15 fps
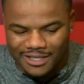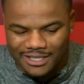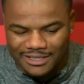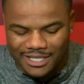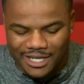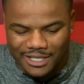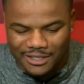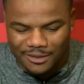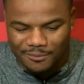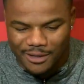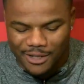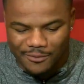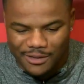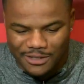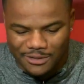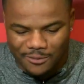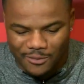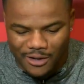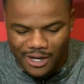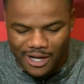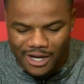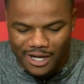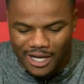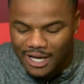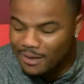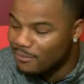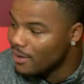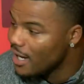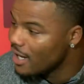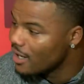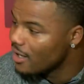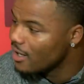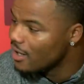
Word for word: That's kind of the main reason why I came back.